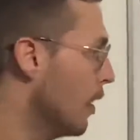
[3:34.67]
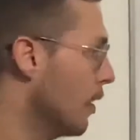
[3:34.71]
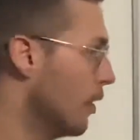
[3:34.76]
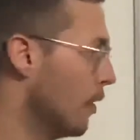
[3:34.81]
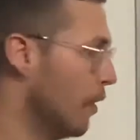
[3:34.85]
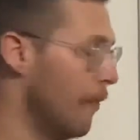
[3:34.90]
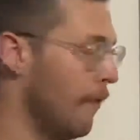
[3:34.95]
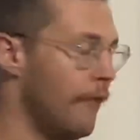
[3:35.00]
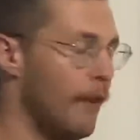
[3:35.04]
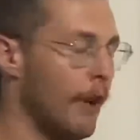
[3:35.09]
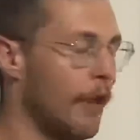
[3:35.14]

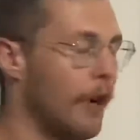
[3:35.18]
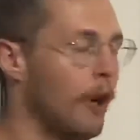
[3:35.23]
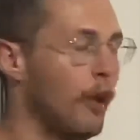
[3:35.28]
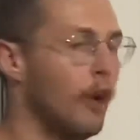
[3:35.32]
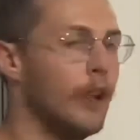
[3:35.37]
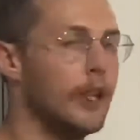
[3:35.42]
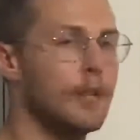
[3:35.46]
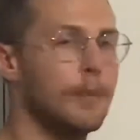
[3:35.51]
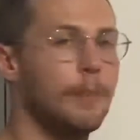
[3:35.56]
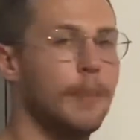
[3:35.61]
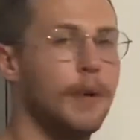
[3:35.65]
So very
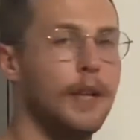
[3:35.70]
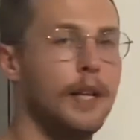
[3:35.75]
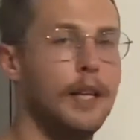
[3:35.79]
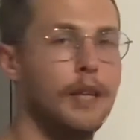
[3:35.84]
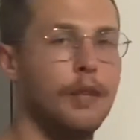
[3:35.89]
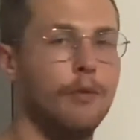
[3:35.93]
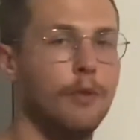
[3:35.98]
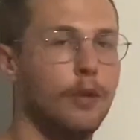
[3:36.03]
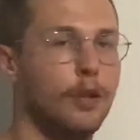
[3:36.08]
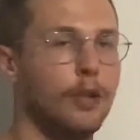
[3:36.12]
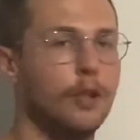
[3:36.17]
high
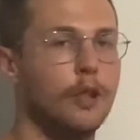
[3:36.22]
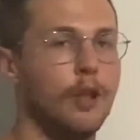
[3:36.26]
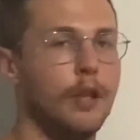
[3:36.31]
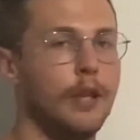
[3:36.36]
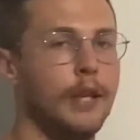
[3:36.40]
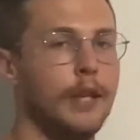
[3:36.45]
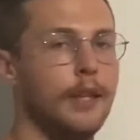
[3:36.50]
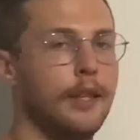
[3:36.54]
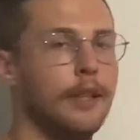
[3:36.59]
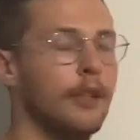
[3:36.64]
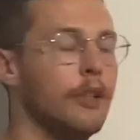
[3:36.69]
speed, really trying to
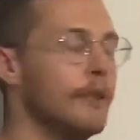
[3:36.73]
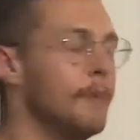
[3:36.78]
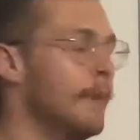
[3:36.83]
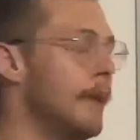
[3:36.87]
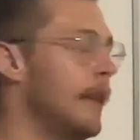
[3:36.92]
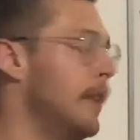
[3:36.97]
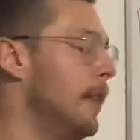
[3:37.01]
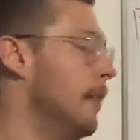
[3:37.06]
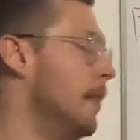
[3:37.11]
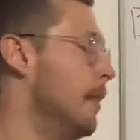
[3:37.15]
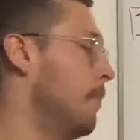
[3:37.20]
hit those
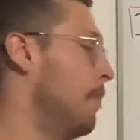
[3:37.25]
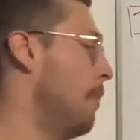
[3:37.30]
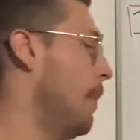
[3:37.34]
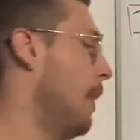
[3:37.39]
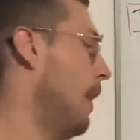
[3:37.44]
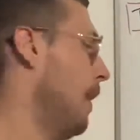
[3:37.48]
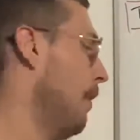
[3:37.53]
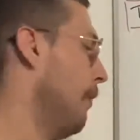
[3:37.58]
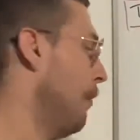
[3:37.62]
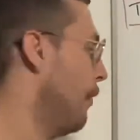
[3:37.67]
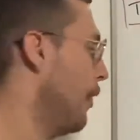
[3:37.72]
meters,
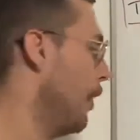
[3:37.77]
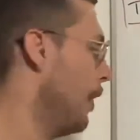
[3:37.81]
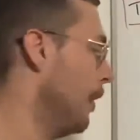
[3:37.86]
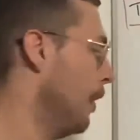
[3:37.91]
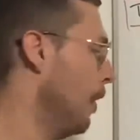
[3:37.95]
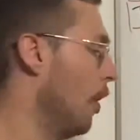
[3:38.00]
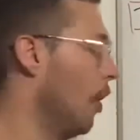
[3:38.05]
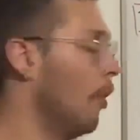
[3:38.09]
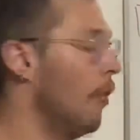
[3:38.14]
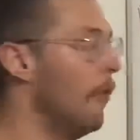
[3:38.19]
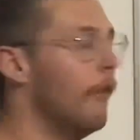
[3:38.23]
but very
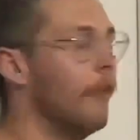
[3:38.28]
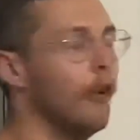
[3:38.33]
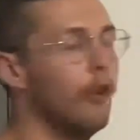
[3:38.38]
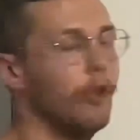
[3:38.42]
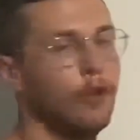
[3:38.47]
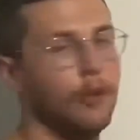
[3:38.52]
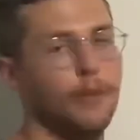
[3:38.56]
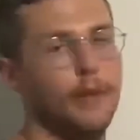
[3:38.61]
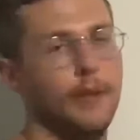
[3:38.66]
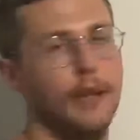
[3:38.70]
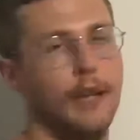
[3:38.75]
low
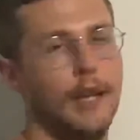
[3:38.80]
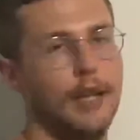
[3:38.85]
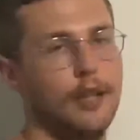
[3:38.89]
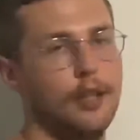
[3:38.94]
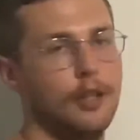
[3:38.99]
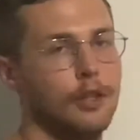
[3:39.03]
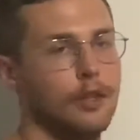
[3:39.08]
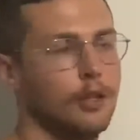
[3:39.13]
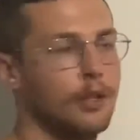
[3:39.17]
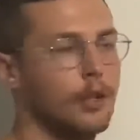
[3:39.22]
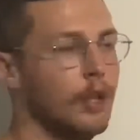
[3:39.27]
volume in
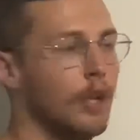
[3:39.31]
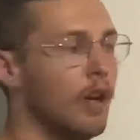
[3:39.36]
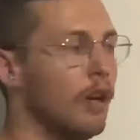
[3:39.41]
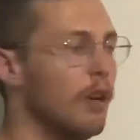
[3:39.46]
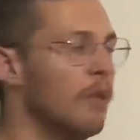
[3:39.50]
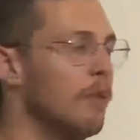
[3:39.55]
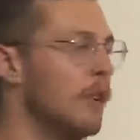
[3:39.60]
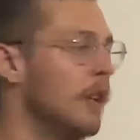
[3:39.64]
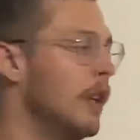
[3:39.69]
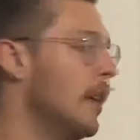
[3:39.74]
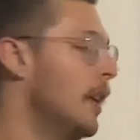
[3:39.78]
nature. So
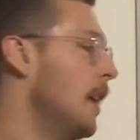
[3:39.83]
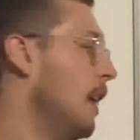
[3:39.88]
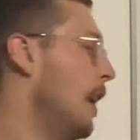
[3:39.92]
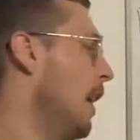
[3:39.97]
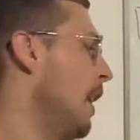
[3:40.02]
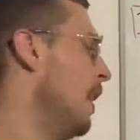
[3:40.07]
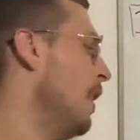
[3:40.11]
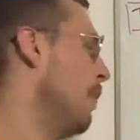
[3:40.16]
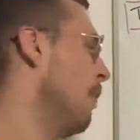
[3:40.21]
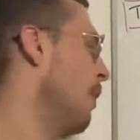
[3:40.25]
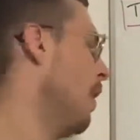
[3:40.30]

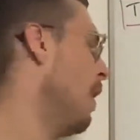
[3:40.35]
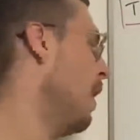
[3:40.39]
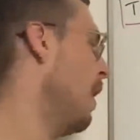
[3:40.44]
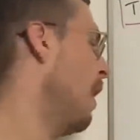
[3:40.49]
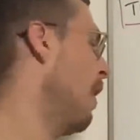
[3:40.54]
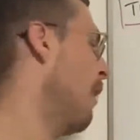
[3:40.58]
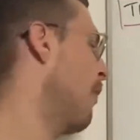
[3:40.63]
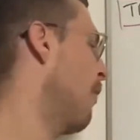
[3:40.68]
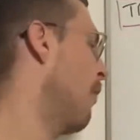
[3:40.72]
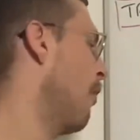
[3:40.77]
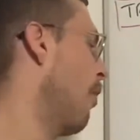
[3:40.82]

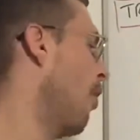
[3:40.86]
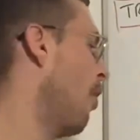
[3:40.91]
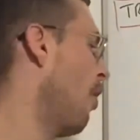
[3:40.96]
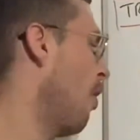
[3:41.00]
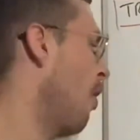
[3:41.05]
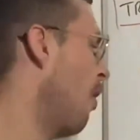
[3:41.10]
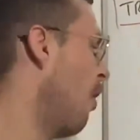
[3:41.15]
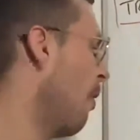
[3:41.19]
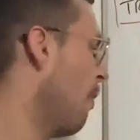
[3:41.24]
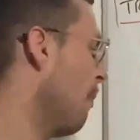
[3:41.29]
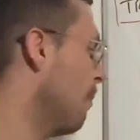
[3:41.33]
anywhere
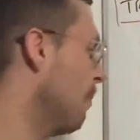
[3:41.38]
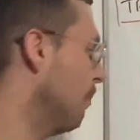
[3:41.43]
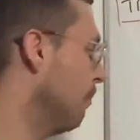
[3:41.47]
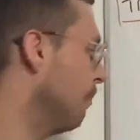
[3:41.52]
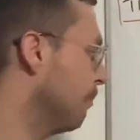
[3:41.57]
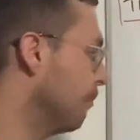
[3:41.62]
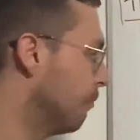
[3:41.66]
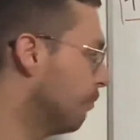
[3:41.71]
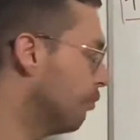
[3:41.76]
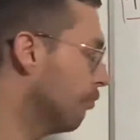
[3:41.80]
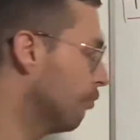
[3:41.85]
from,
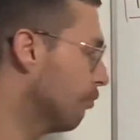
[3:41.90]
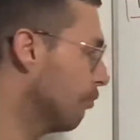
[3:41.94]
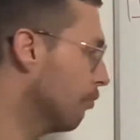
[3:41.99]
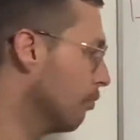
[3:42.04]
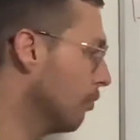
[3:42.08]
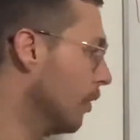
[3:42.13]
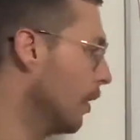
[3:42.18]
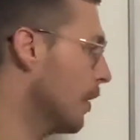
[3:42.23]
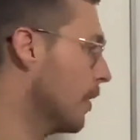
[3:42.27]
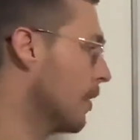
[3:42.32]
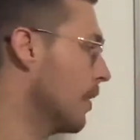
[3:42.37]

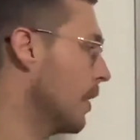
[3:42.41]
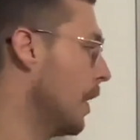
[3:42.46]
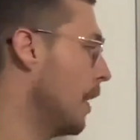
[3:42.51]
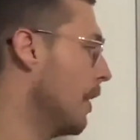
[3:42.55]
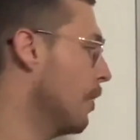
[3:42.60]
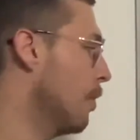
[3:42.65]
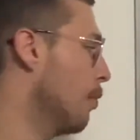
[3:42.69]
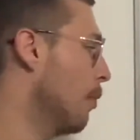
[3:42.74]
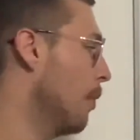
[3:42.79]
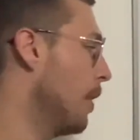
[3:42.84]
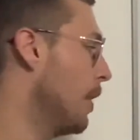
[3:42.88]
let's say
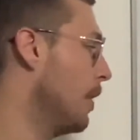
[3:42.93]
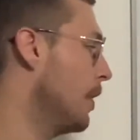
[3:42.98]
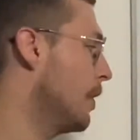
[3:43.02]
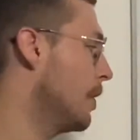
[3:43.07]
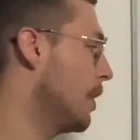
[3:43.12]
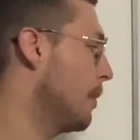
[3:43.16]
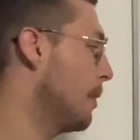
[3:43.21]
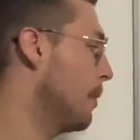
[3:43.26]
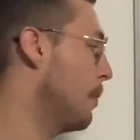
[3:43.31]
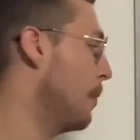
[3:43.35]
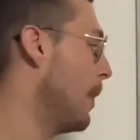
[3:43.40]
20
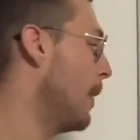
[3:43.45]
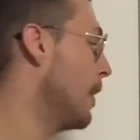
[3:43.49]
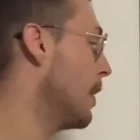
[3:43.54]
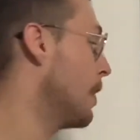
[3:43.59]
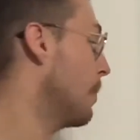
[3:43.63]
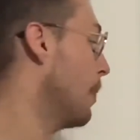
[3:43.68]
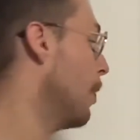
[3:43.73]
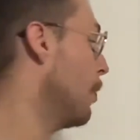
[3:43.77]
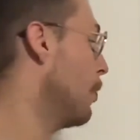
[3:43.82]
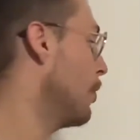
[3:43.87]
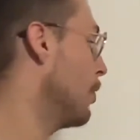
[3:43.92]
speed
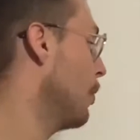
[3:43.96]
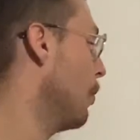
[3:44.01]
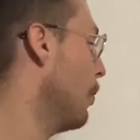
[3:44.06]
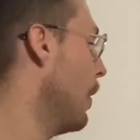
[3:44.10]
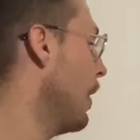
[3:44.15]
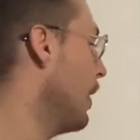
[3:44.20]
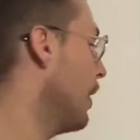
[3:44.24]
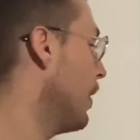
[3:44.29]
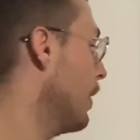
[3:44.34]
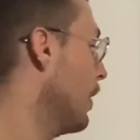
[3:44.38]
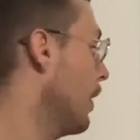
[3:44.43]
exposures a
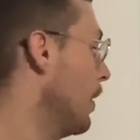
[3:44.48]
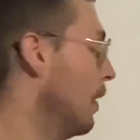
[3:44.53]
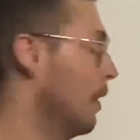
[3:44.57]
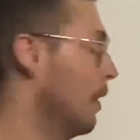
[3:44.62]
week